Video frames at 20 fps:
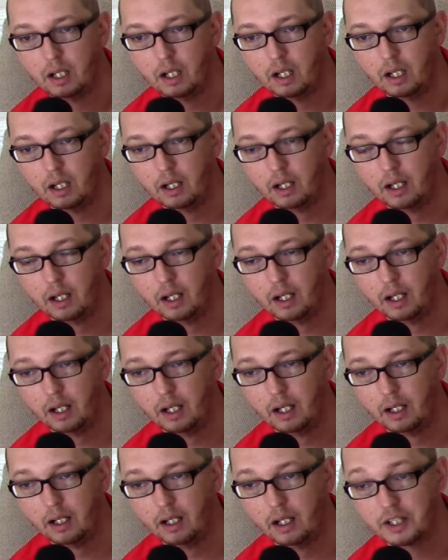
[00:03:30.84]

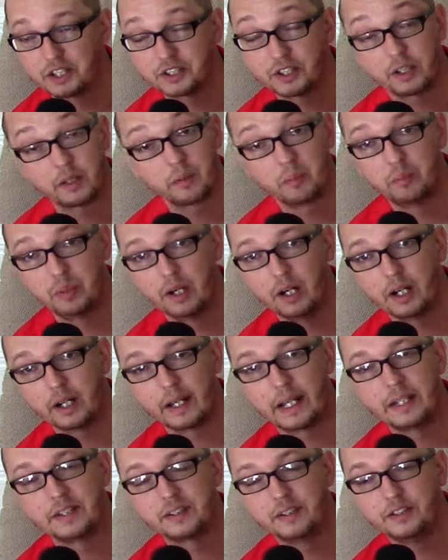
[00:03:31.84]
a certain part,
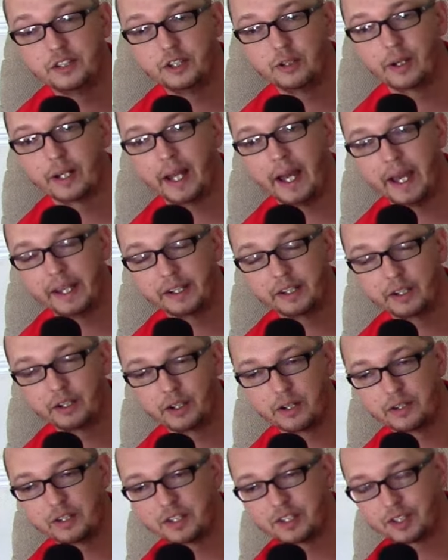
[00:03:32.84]
and to do it I had to go
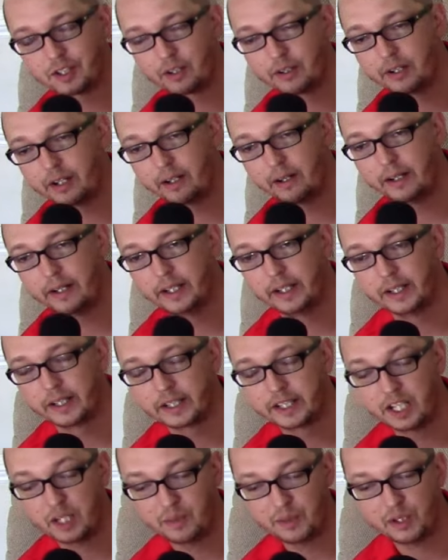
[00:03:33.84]
to this certain area and
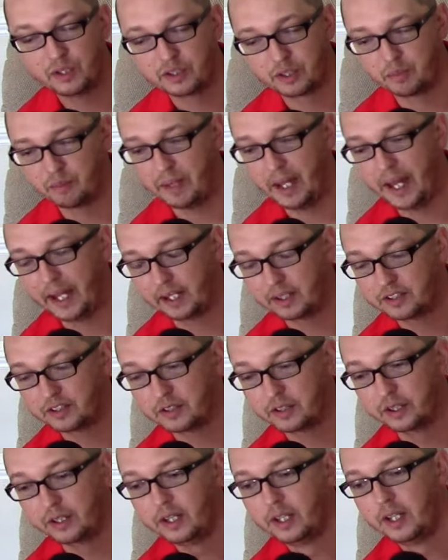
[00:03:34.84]
keep using Mac
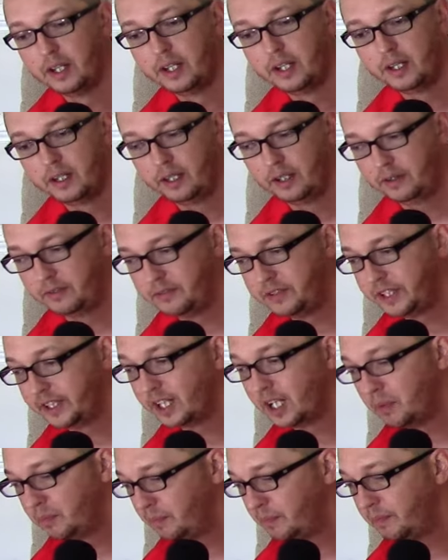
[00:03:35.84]
to dig
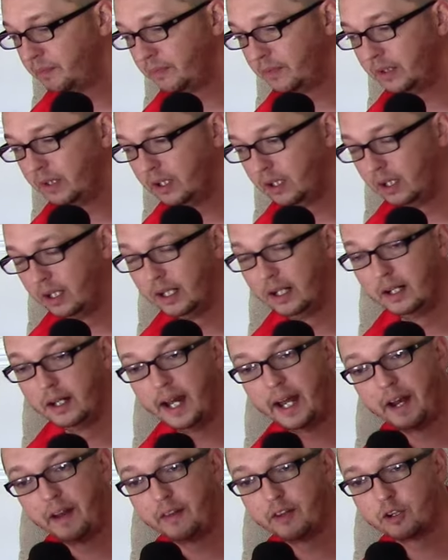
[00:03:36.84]
up
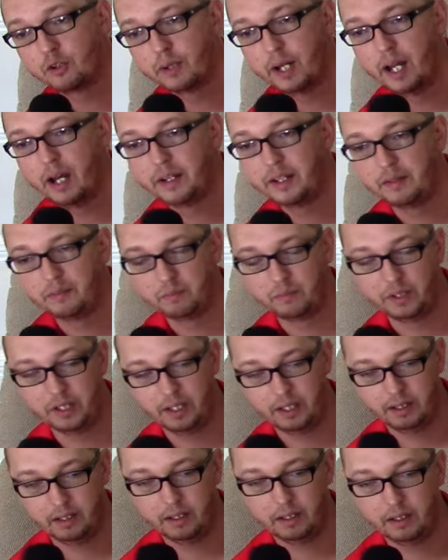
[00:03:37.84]
out of the ground and
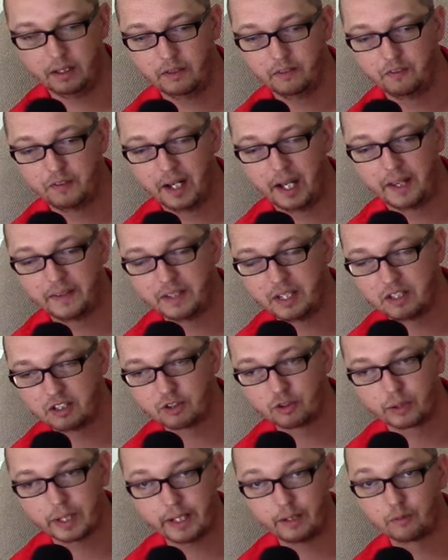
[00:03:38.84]
find these
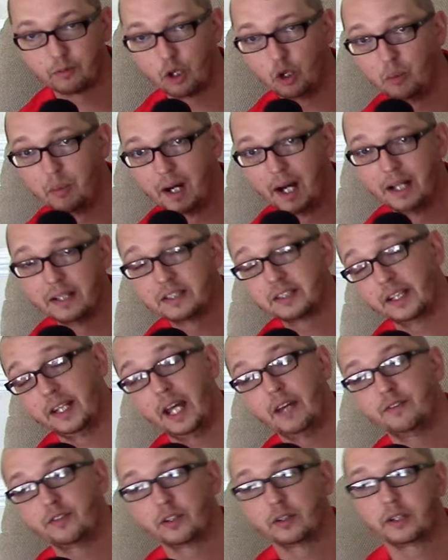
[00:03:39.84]
green robots. And
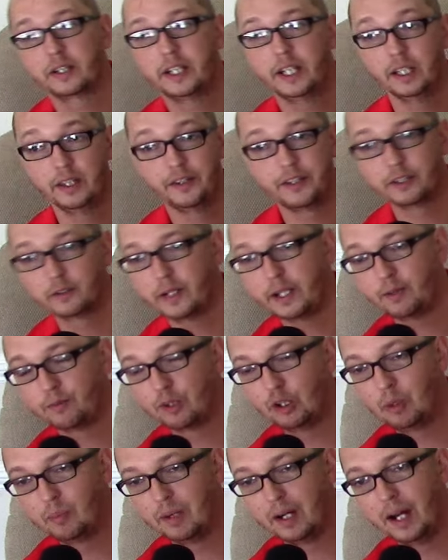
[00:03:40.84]
after killing the green
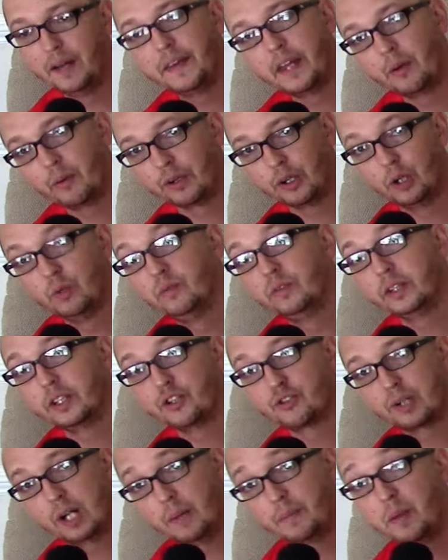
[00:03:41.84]
robot, they would hopefully
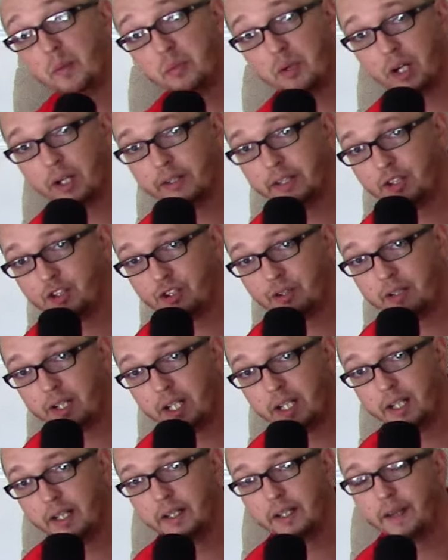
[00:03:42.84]
drop the part that you
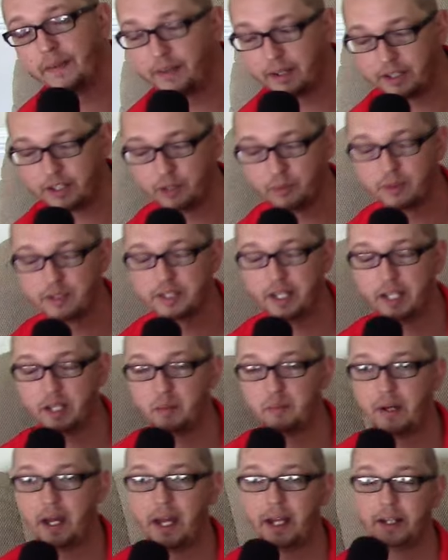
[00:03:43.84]
needed, and then you would take
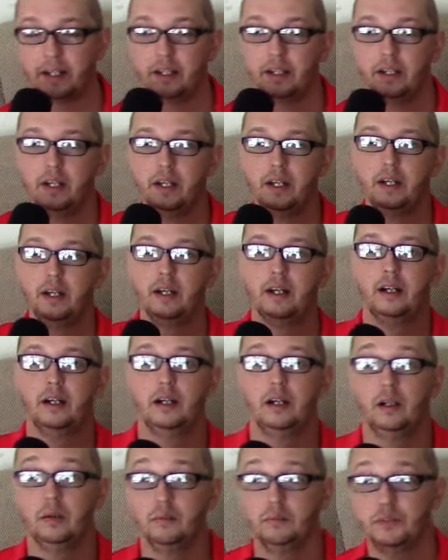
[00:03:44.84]
it back
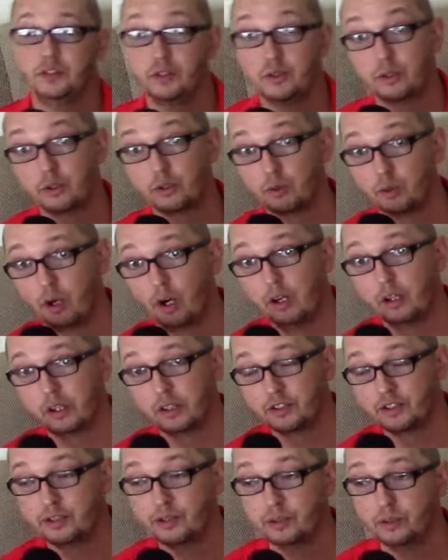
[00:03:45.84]
to the crawler
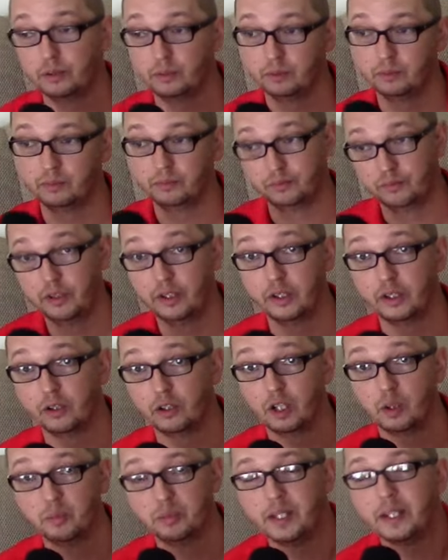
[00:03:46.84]
to
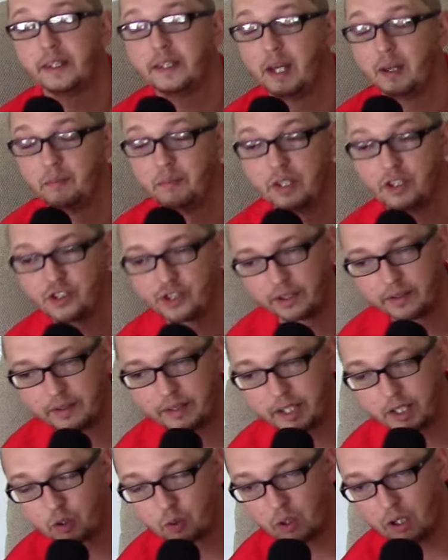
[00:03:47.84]
complete that mission.
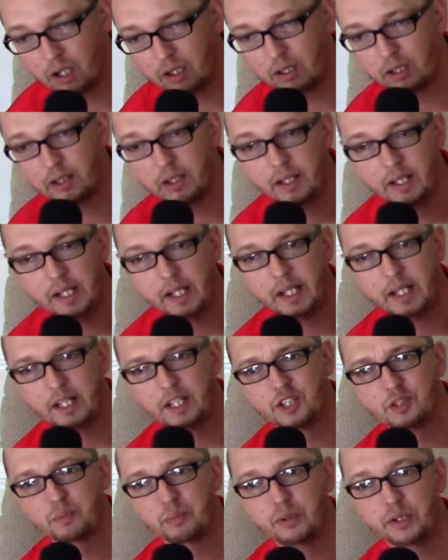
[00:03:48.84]
The crawler
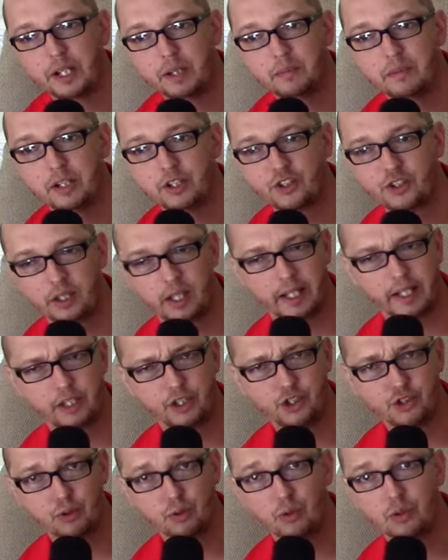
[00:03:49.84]
is pretty much like
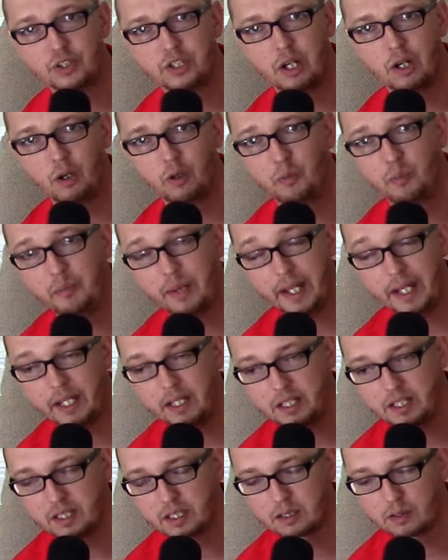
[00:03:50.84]
Jules' home
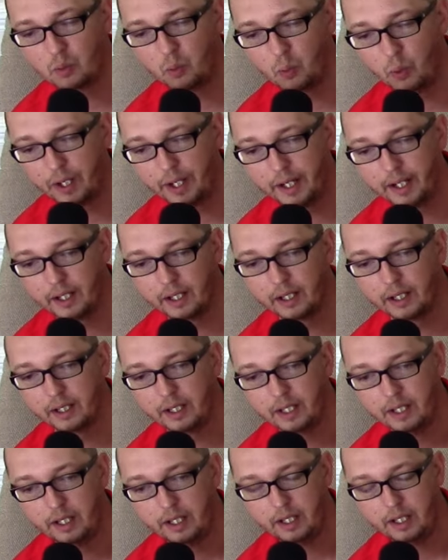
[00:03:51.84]
base, where
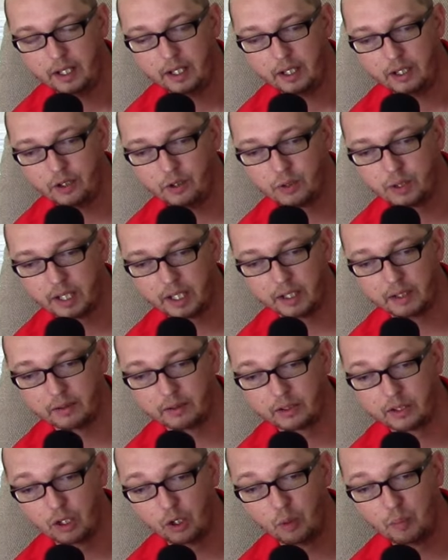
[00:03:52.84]
you
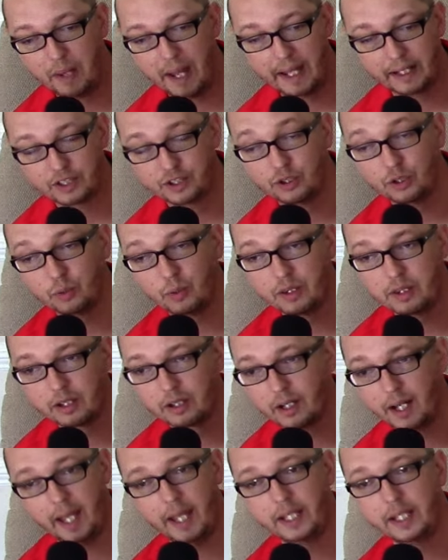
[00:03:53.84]
can go back to with
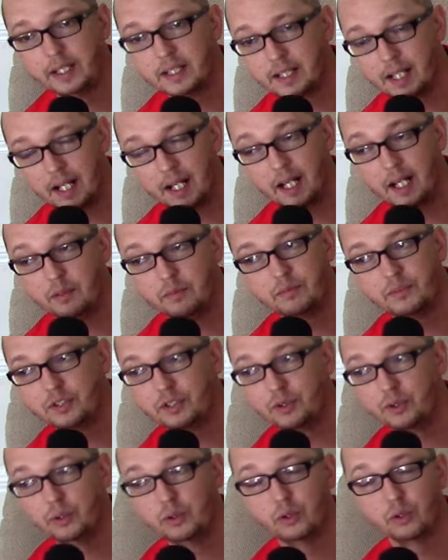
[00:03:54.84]
her at any time
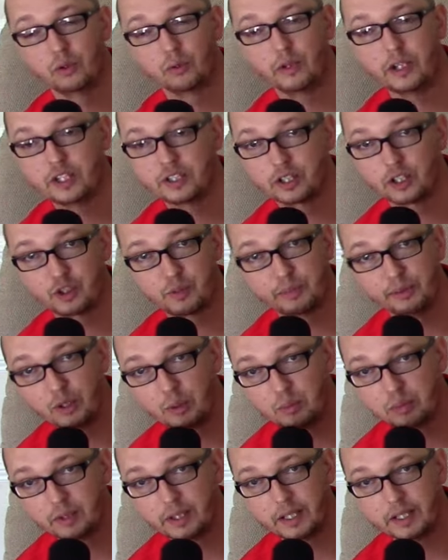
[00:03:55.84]
to research
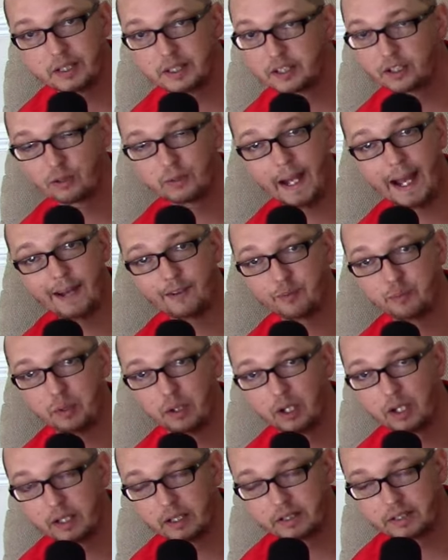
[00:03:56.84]
blueprints, craft
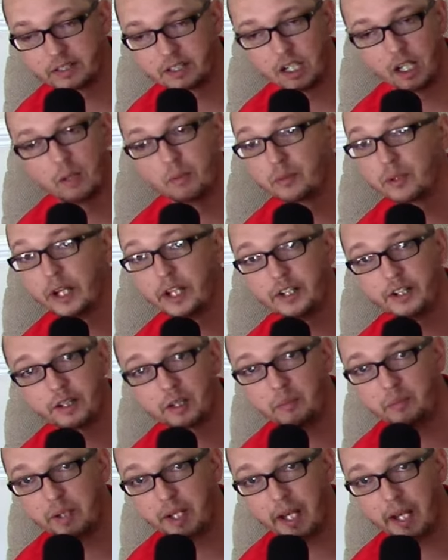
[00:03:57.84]
parts, upgrade your
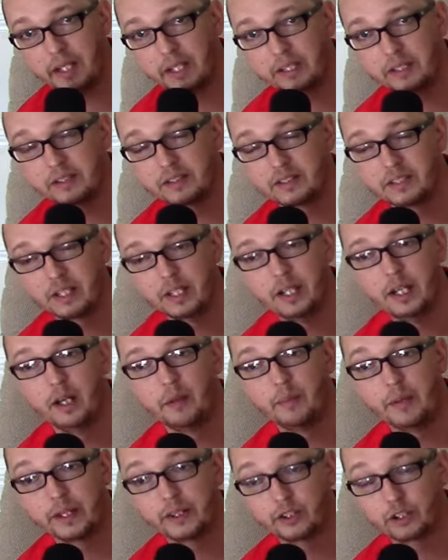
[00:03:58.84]
companions,
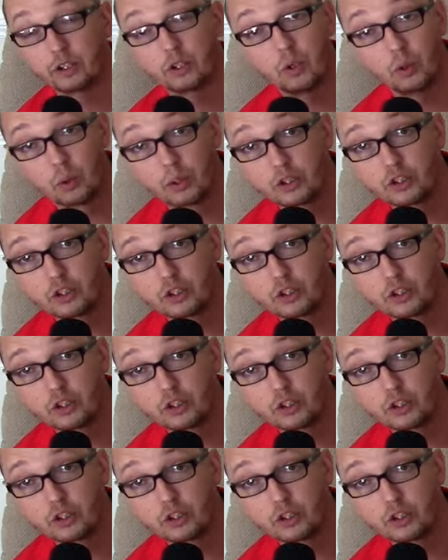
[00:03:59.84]
make their cores